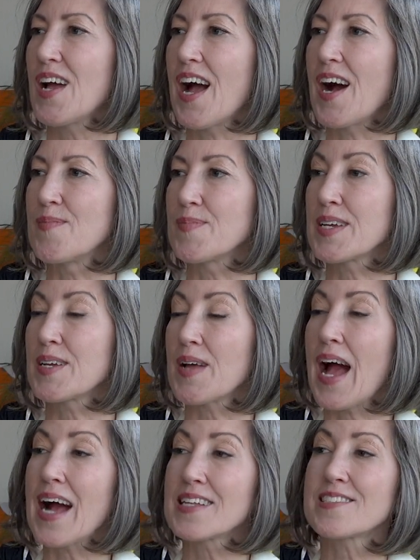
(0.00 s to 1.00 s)
um, it
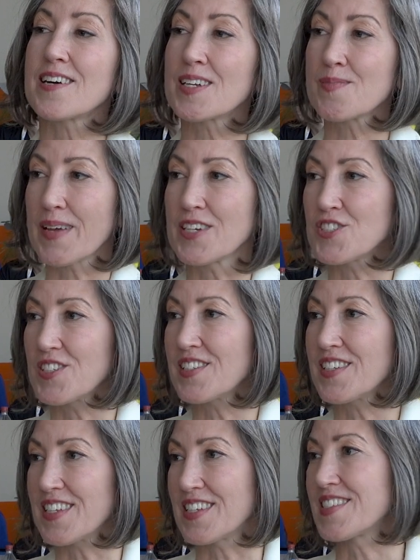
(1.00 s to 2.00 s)
adds
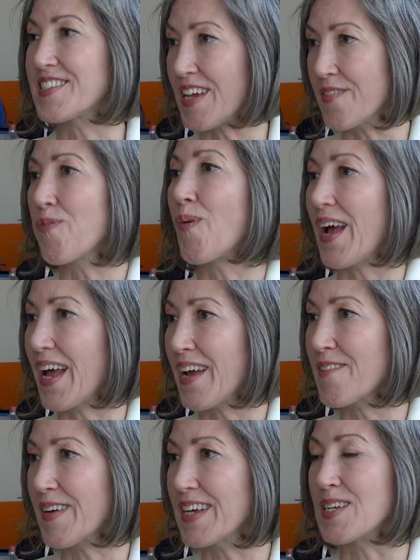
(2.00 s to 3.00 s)
automation in a safe
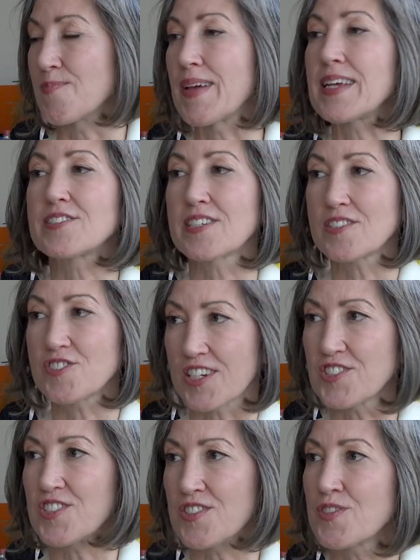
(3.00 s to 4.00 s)
way, right? It makes
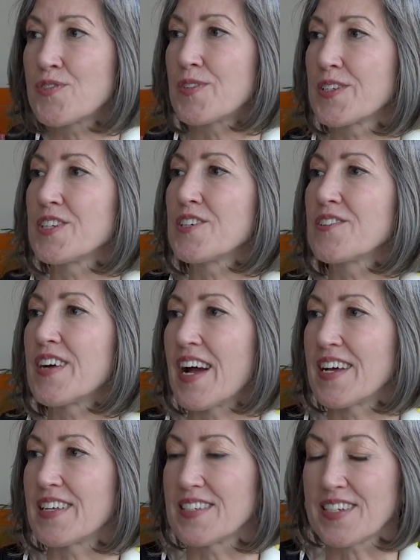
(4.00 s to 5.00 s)
suggestions for you
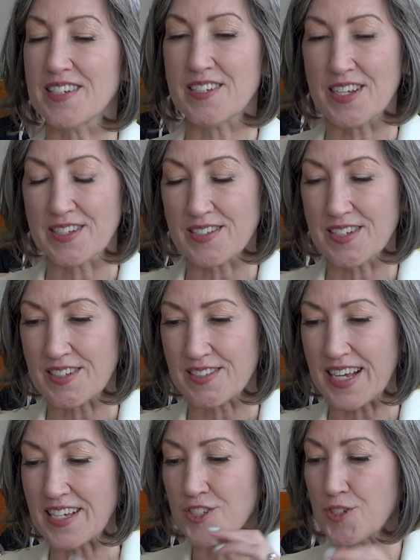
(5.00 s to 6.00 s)
and it, it, it
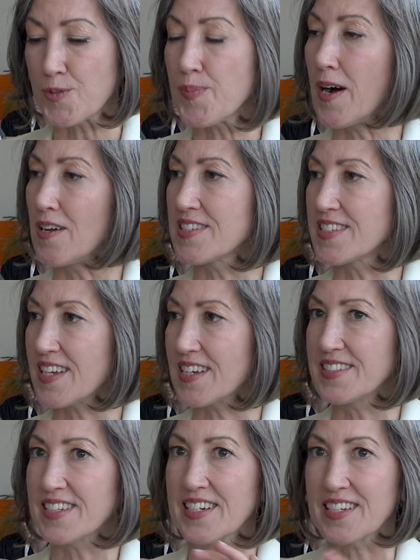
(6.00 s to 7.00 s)
takes your policy
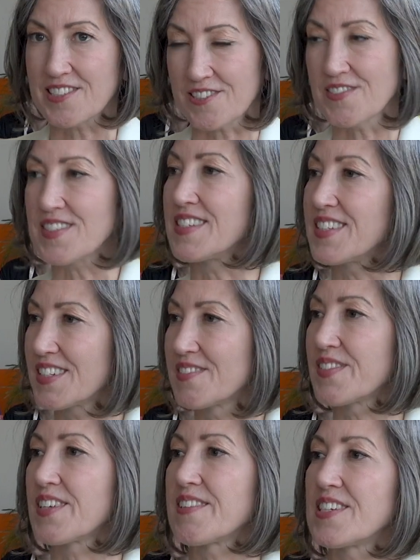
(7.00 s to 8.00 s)
idea and turns it into
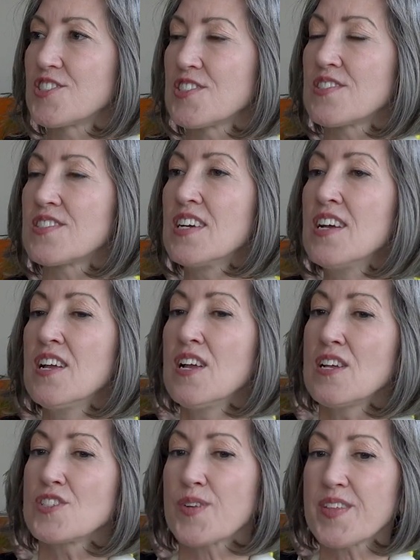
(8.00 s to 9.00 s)
configurations.
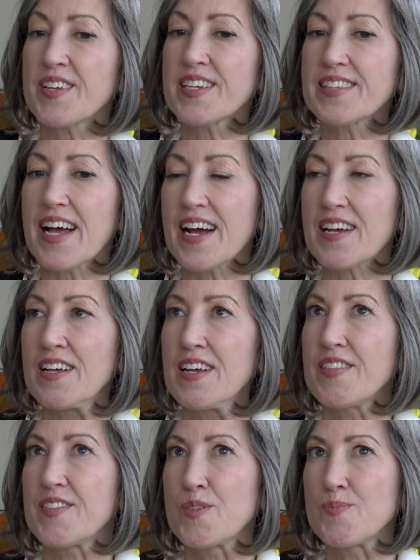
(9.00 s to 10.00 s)
So I think that
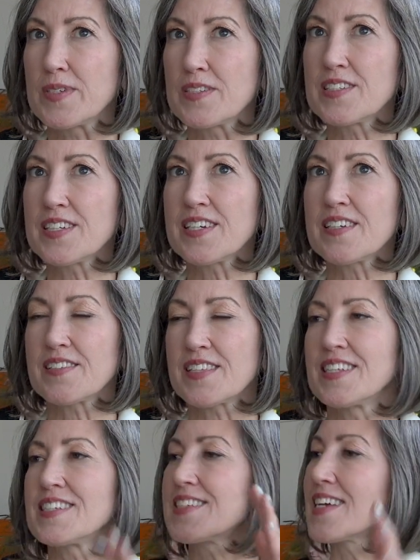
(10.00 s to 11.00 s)
the ability, the
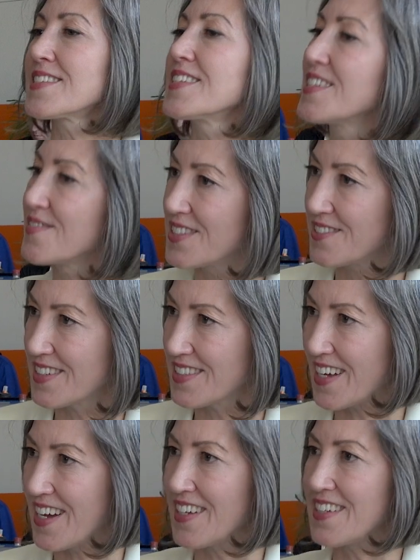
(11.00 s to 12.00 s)
necessity of doing
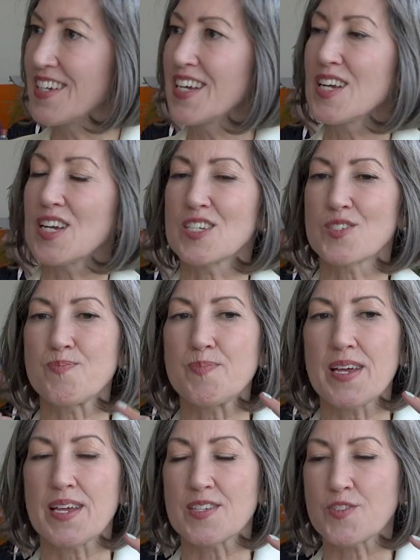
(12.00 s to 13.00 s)
that is,
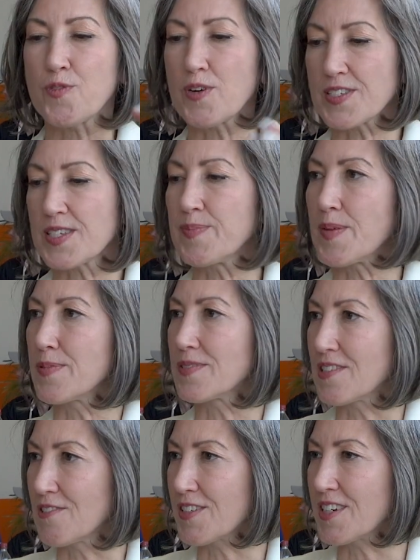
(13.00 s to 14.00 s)
is forcing people
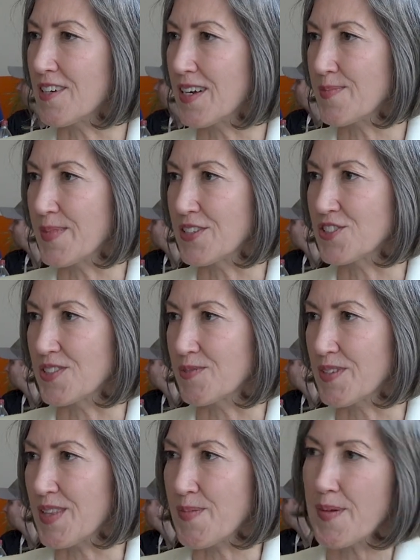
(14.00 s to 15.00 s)
to look at automation
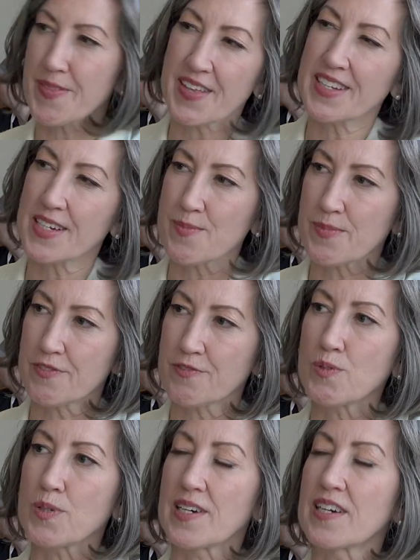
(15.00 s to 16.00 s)
where they maybe they didn't
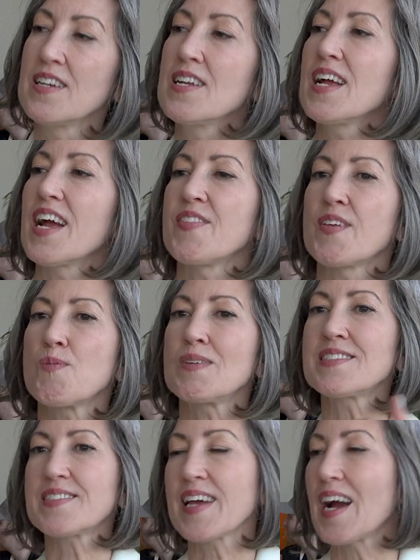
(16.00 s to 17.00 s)
before. And then
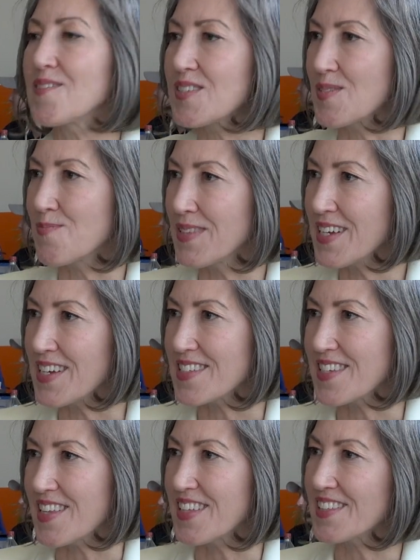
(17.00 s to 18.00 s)
once they have that in place,
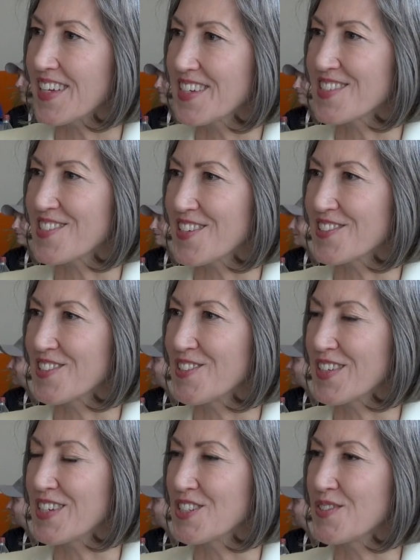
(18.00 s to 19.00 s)
I think they can start to
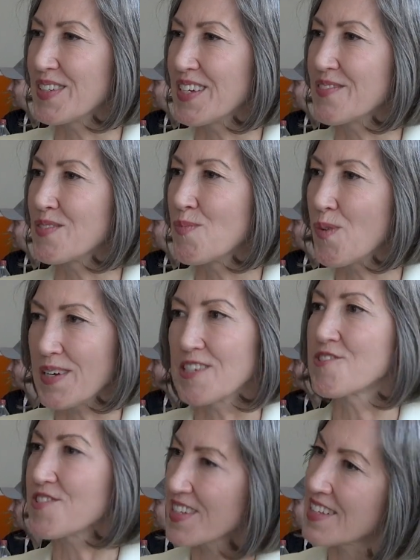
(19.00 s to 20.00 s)
look at doing even more
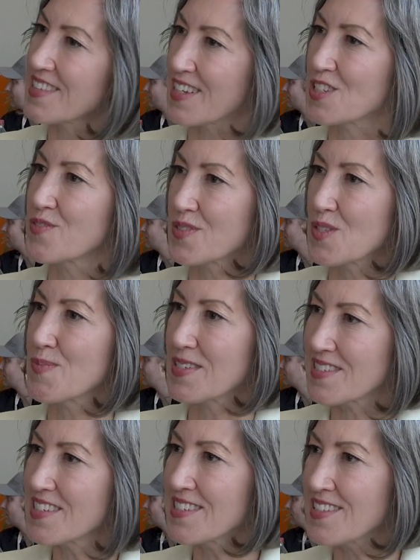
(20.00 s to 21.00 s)
interesting things for the
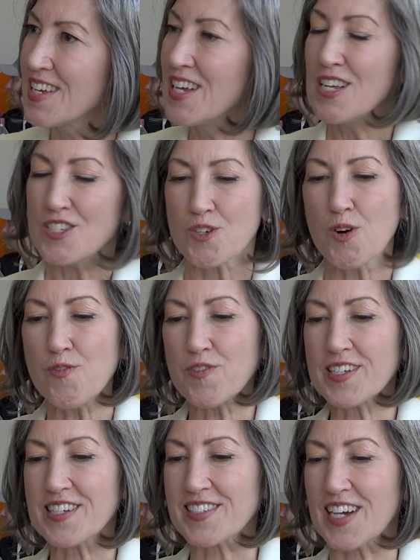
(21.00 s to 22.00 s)
business. So
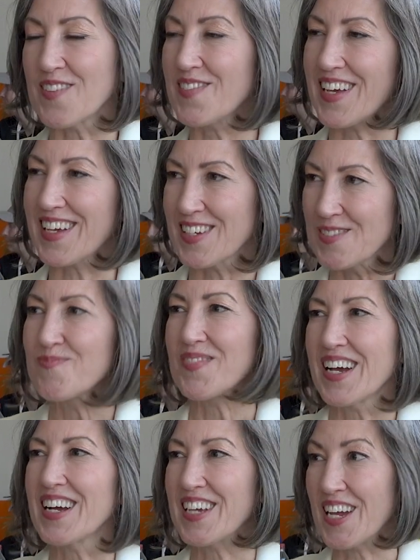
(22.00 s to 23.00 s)
hopefully it's kind of like
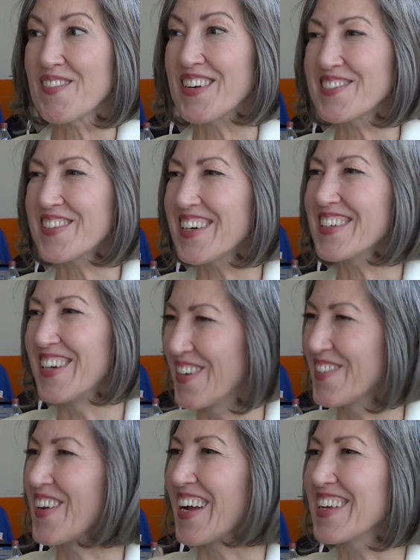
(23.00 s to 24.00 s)
a gateway drug,
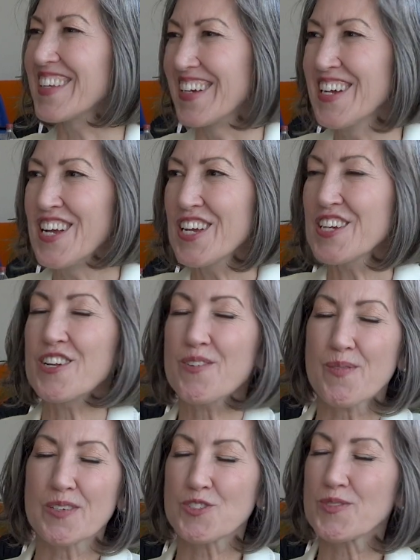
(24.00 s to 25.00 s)
right? You know,
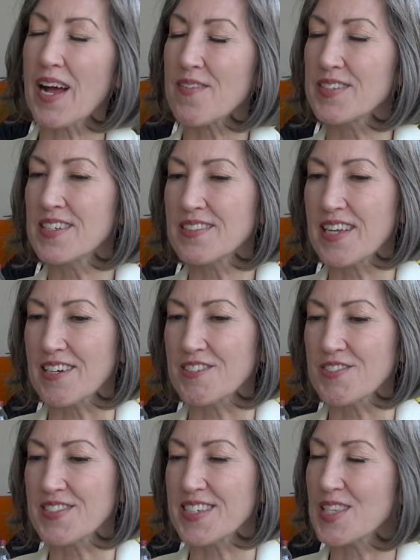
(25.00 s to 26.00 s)
once you have it in there,
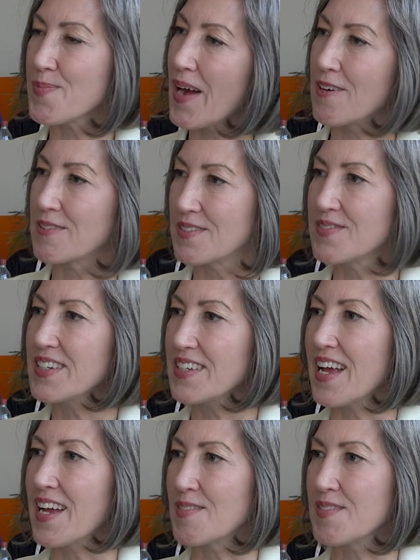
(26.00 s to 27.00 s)
you see the power of it.
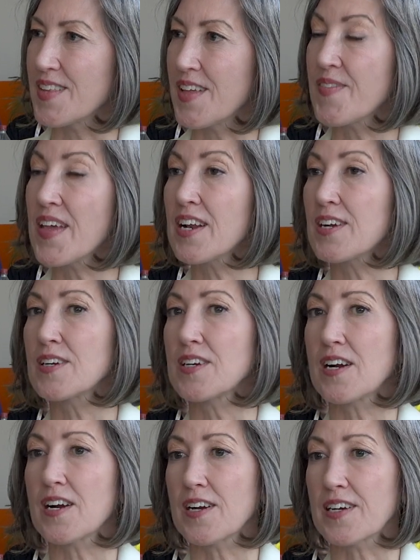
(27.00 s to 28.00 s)
And, and then our,
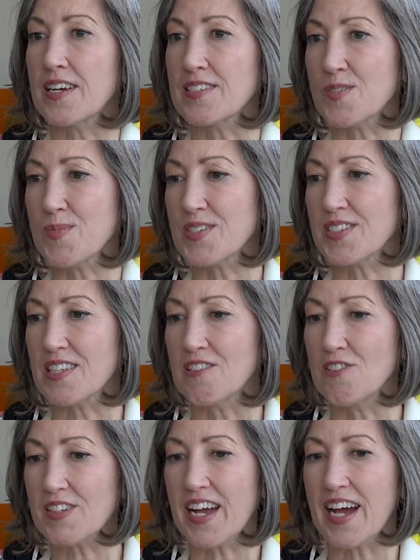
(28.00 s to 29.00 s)
our customers can
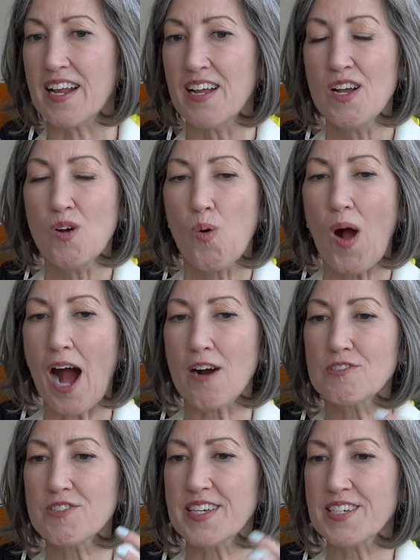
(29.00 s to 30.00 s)
look at how
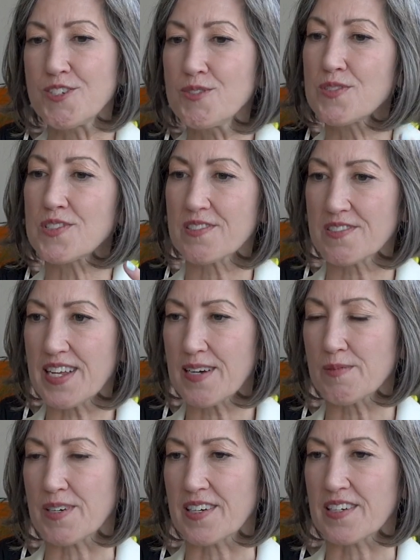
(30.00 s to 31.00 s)
do they use their
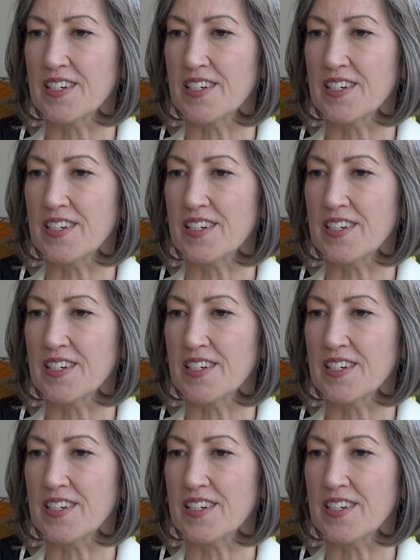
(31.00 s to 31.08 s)
network